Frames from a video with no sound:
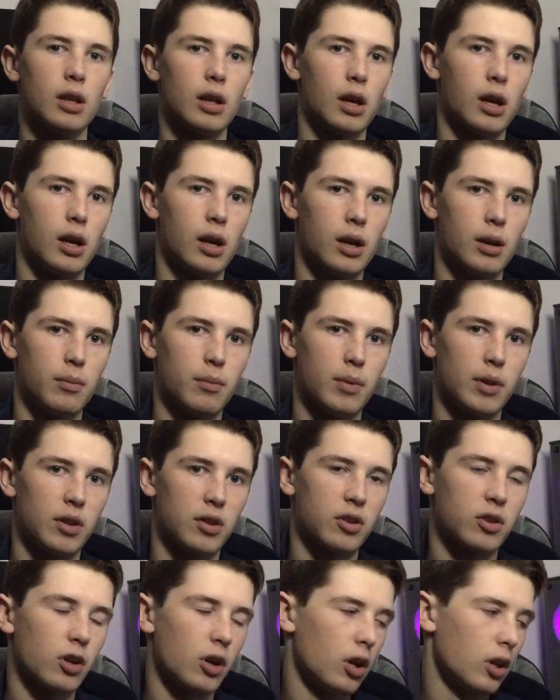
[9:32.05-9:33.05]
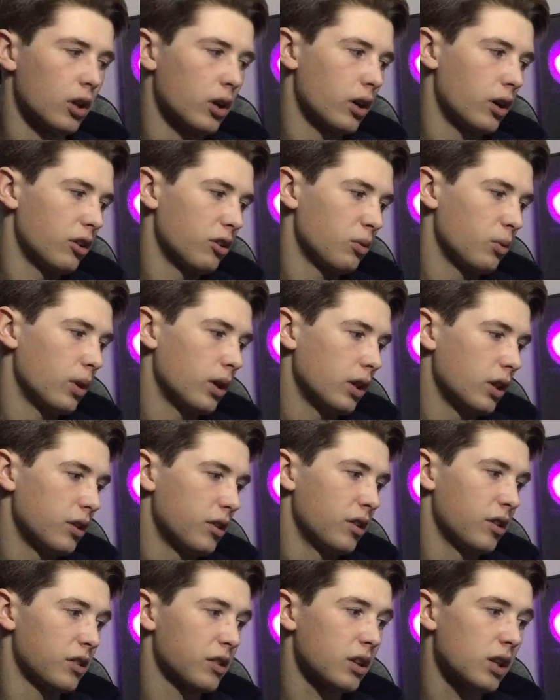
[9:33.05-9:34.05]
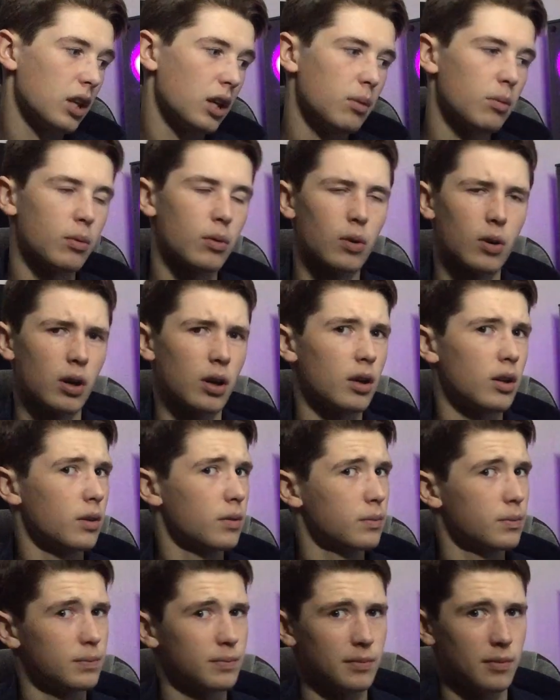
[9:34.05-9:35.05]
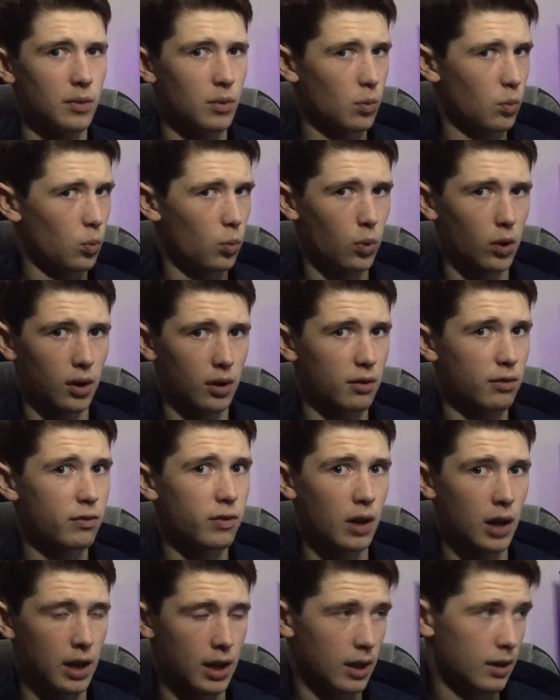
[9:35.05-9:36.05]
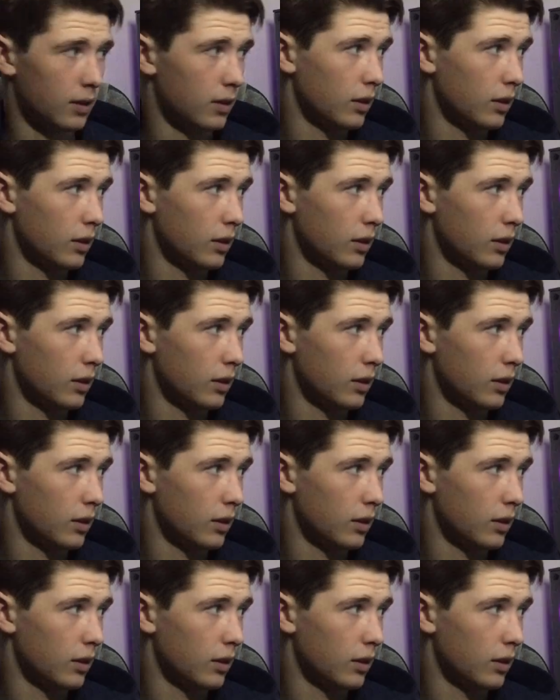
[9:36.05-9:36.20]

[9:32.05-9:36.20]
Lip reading: installer as well as this keyboard work fine.